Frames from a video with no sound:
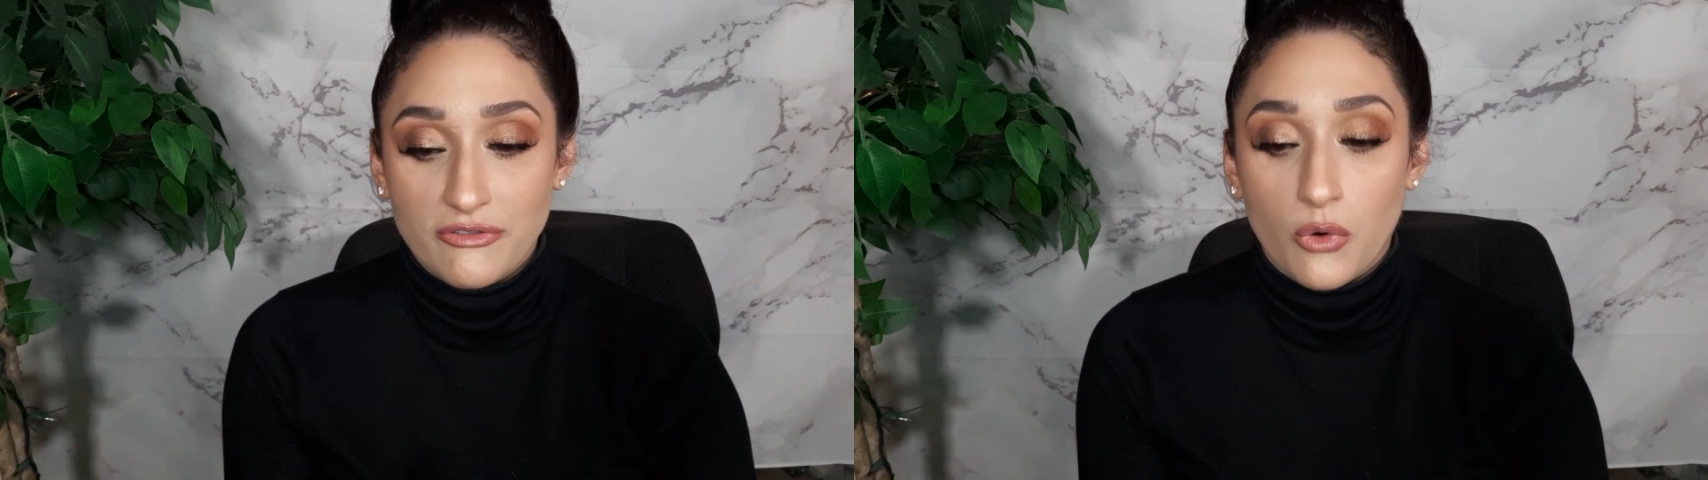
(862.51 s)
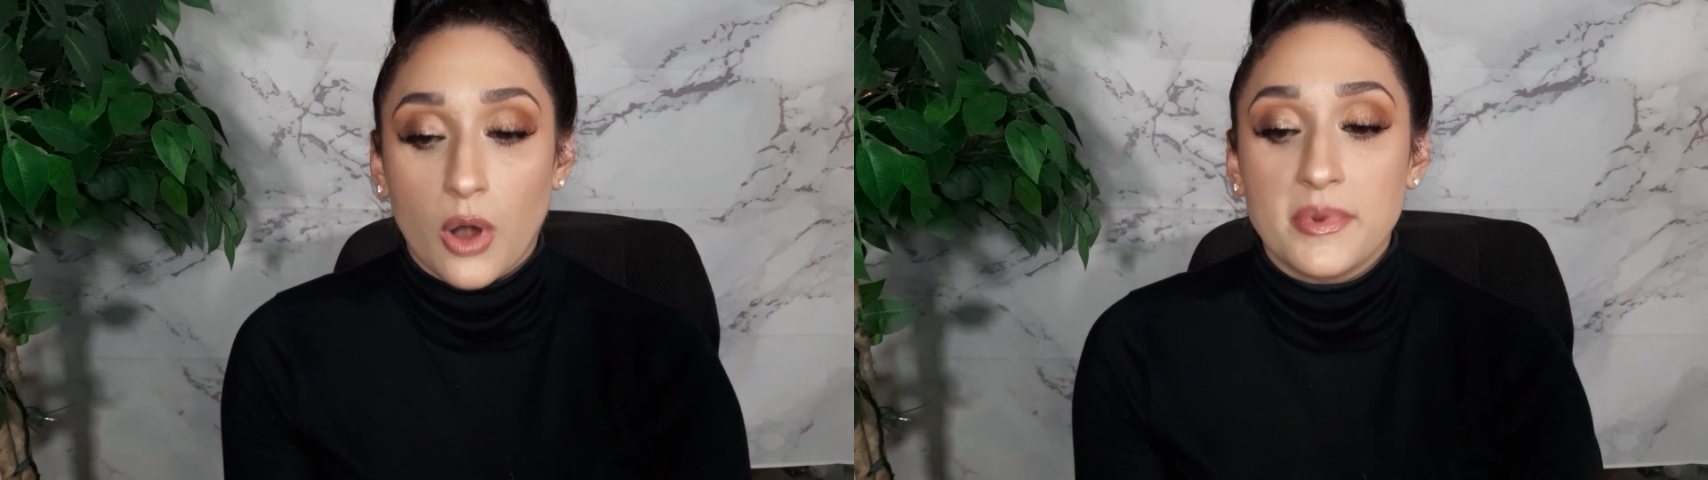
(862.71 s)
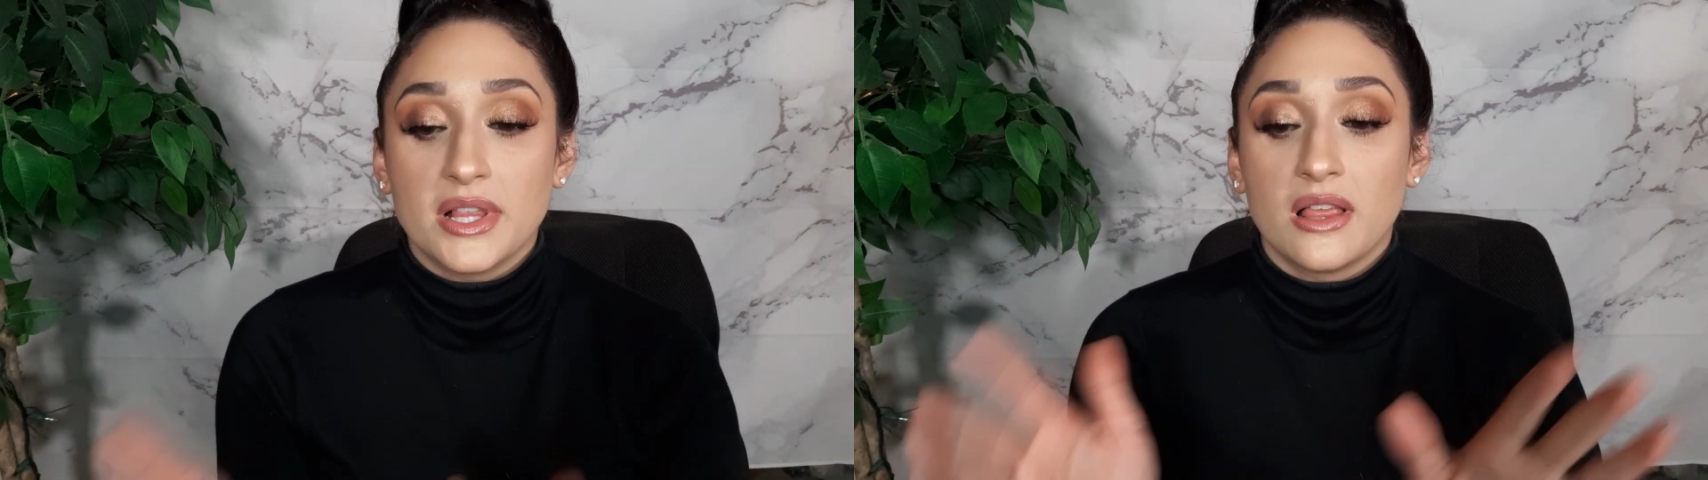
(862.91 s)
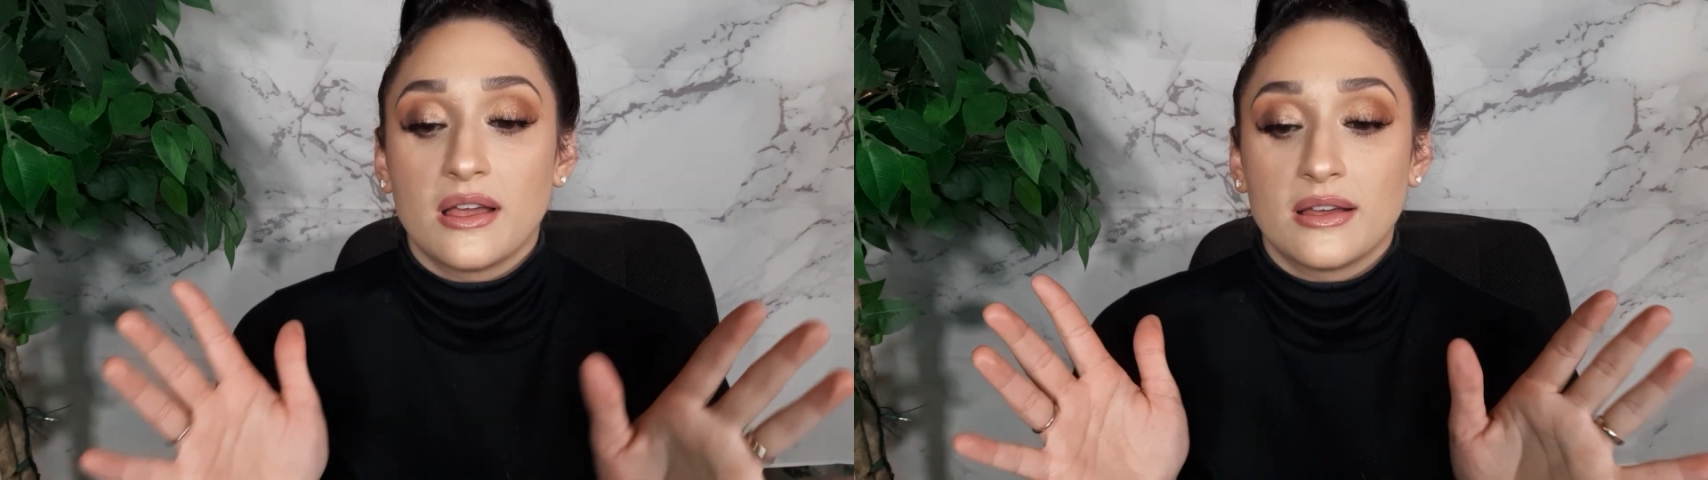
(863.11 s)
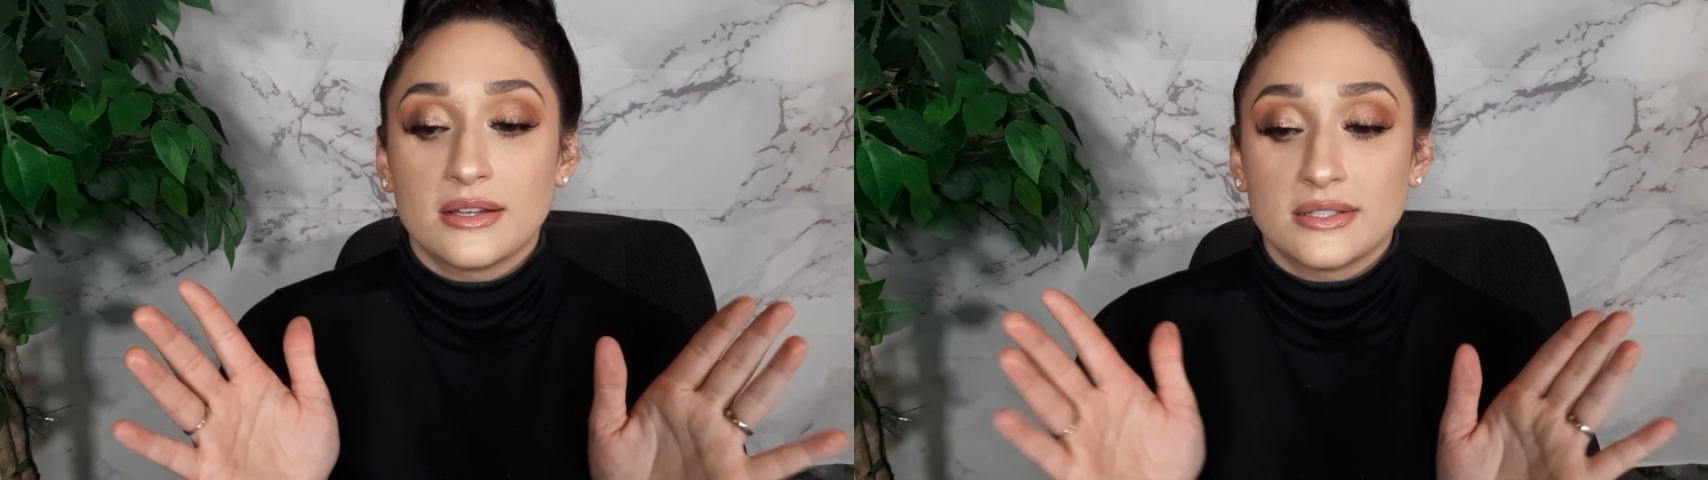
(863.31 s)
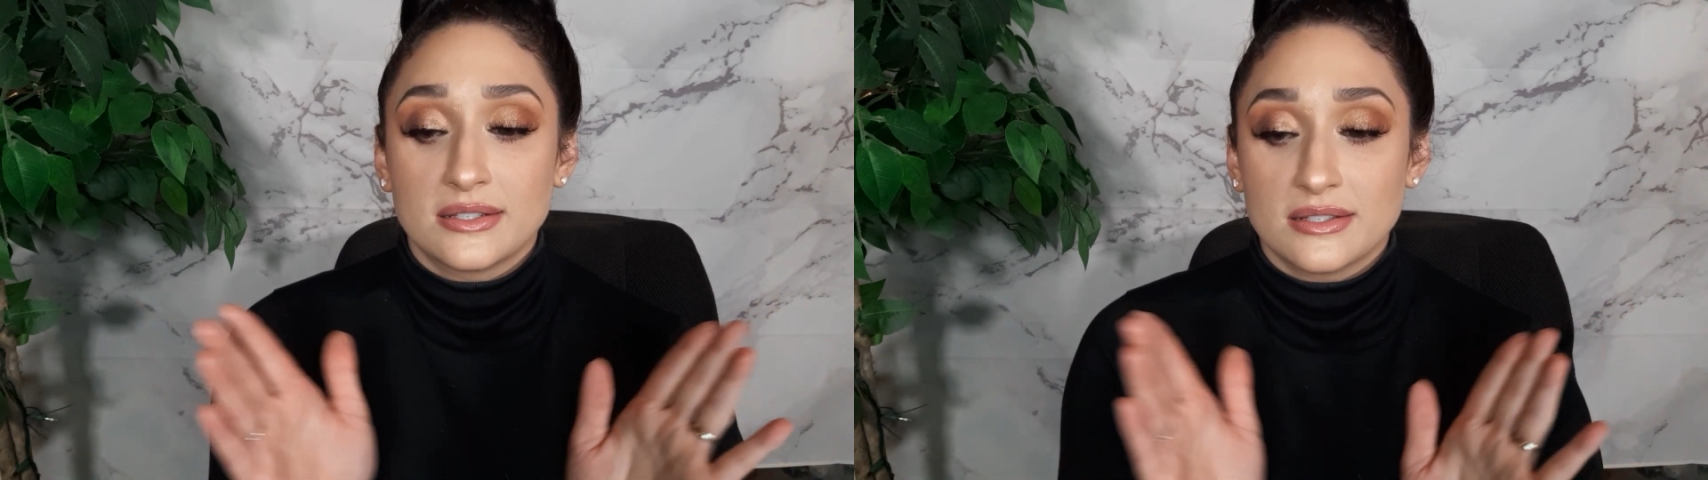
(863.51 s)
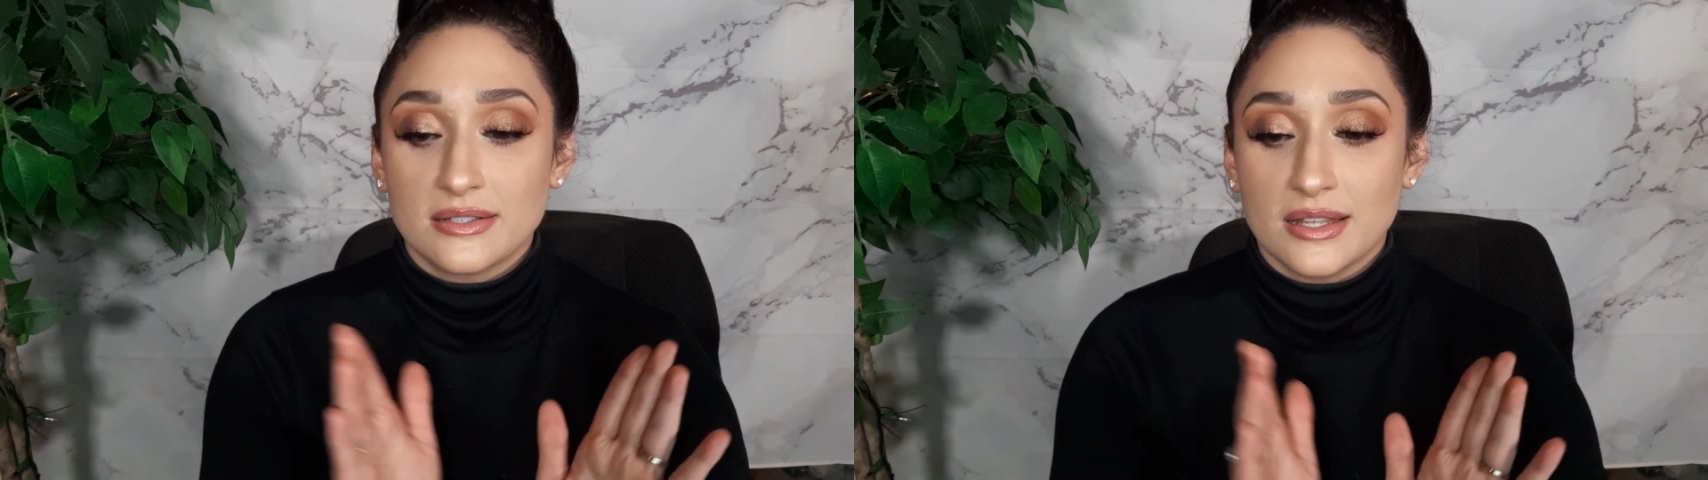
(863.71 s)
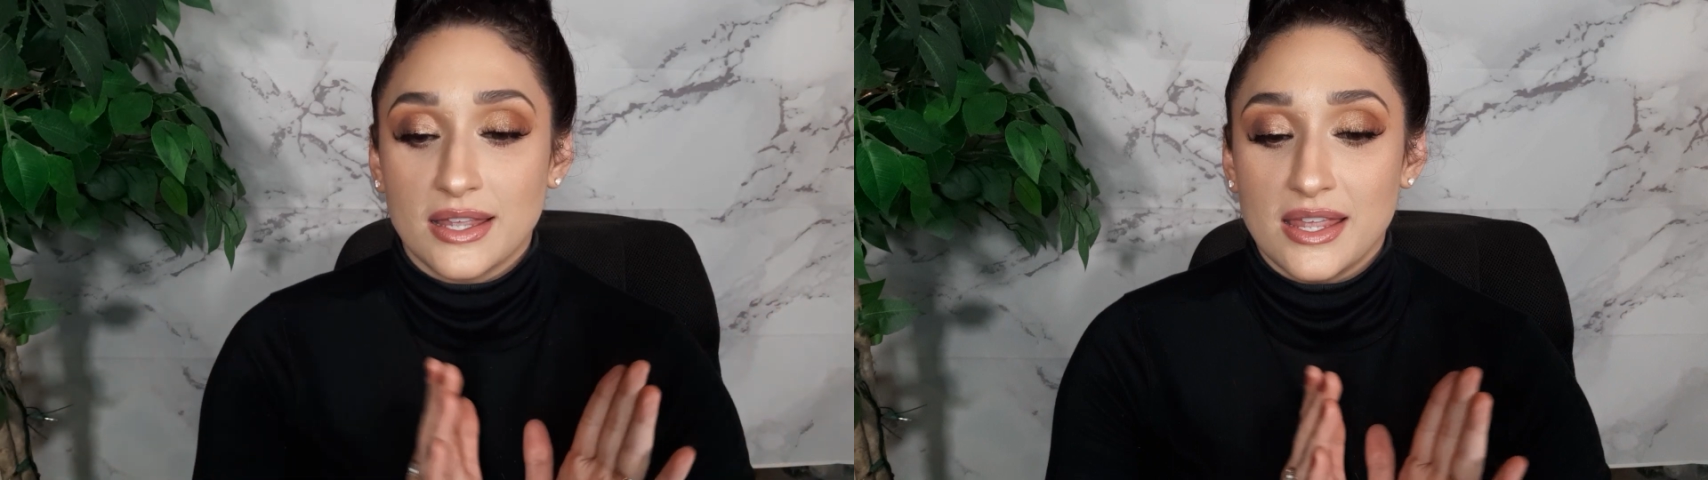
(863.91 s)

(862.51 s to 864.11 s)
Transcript: formulas